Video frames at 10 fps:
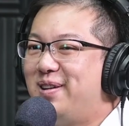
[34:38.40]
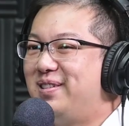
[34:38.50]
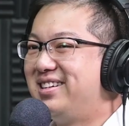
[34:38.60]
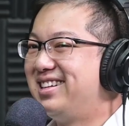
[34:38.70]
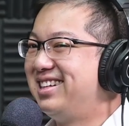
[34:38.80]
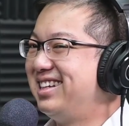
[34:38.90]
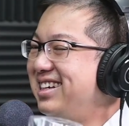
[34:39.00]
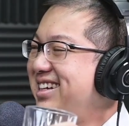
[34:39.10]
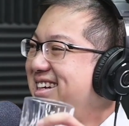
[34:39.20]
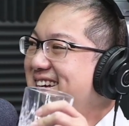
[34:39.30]
So,
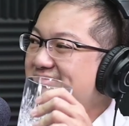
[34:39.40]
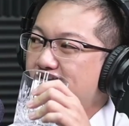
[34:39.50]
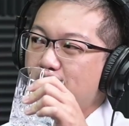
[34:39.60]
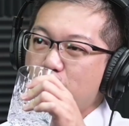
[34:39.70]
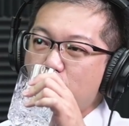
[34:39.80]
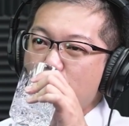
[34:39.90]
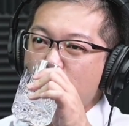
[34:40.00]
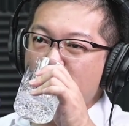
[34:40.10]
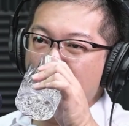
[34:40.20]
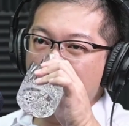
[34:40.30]

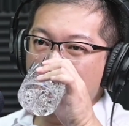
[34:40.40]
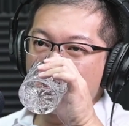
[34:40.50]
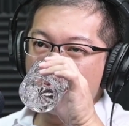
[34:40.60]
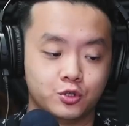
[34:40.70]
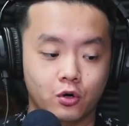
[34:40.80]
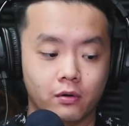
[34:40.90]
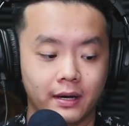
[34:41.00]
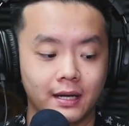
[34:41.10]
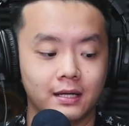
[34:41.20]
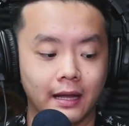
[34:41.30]
but and it's joke,
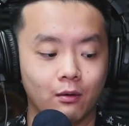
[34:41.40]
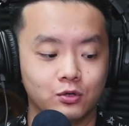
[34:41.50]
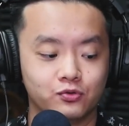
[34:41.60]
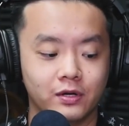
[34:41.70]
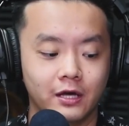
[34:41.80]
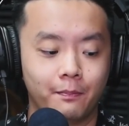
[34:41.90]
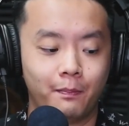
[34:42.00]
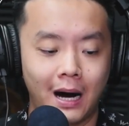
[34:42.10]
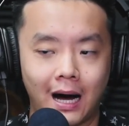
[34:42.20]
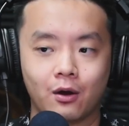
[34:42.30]
right? That was really a
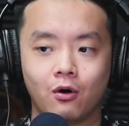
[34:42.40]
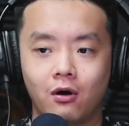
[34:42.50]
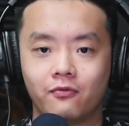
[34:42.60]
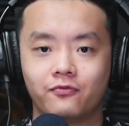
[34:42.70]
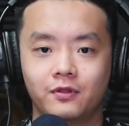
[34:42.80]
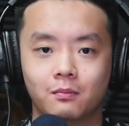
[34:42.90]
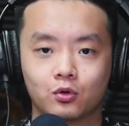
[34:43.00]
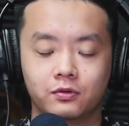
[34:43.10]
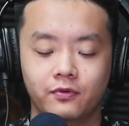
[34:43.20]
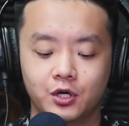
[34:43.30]
part of the
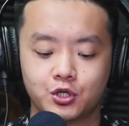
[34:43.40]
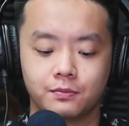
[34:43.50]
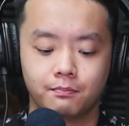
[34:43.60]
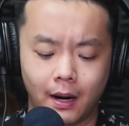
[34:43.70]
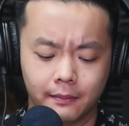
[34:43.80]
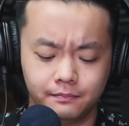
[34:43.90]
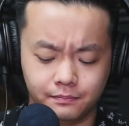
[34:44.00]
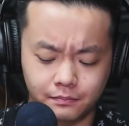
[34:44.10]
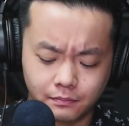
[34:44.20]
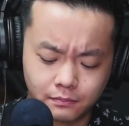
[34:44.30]
motivation. But
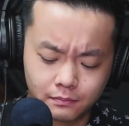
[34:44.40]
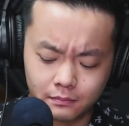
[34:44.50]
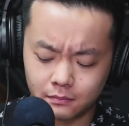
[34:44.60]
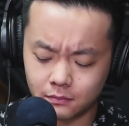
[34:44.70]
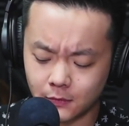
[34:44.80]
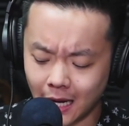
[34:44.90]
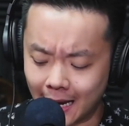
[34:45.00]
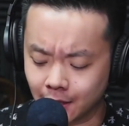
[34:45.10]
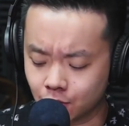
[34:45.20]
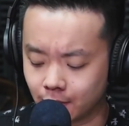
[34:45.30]

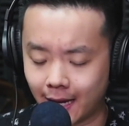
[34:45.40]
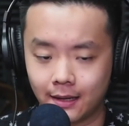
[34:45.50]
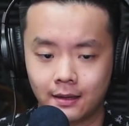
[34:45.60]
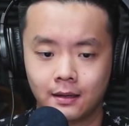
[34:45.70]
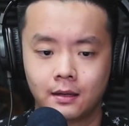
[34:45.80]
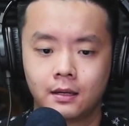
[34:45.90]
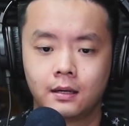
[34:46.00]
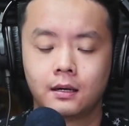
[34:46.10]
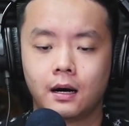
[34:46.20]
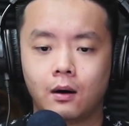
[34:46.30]
adding to that,
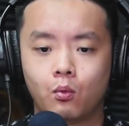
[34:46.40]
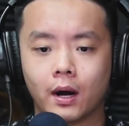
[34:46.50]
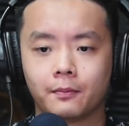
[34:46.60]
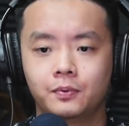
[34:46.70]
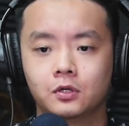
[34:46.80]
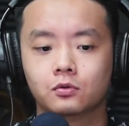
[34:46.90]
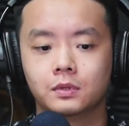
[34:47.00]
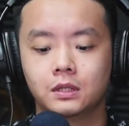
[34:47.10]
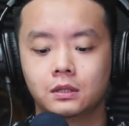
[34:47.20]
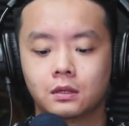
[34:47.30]
what appealed
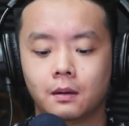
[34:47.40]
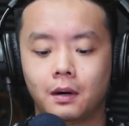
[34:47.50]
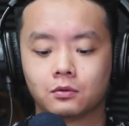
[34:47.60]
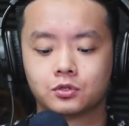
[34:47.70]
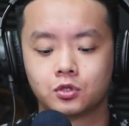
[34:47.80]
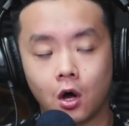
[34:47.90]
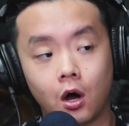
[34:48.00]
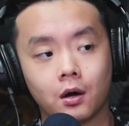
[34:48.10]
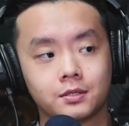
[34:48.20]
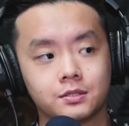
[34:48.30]
me about
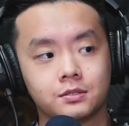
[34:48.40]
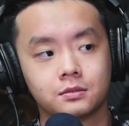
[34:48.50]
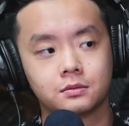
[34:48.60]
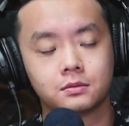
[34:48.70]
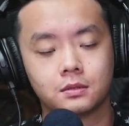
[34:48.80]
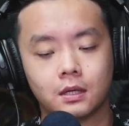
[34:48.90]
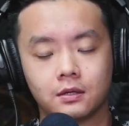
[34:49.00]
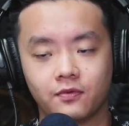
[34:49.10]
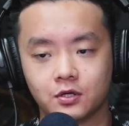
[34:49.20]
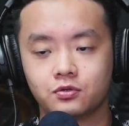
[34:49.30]
stocks
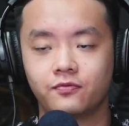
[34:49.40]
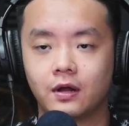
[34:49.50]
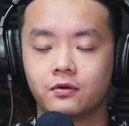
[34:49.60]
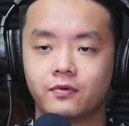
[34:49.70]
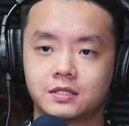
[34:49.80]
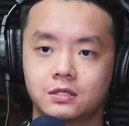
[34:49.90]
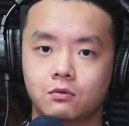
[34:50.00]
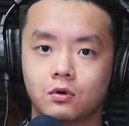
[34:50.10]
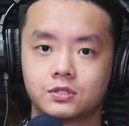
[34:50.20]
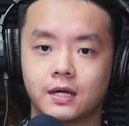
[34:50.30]
and eventually value
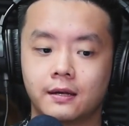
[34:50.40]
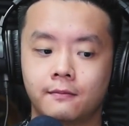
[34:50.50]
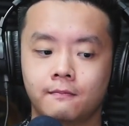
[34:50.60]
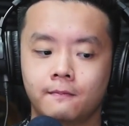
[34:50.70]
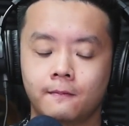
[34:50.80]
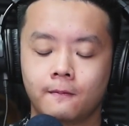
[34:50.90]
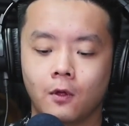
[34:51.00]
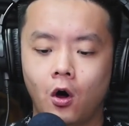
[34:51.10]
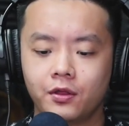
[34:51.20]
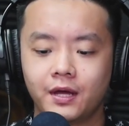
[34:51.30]
investing was that
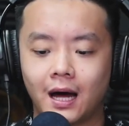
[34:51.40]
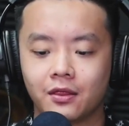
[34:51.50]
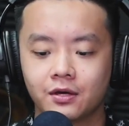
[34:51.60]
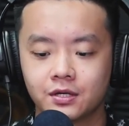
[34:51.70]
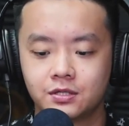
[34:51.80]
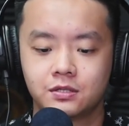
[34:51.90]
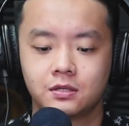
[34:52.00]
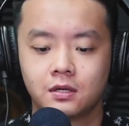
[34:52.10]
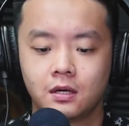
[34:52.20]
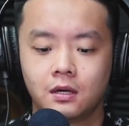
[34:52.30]
all the others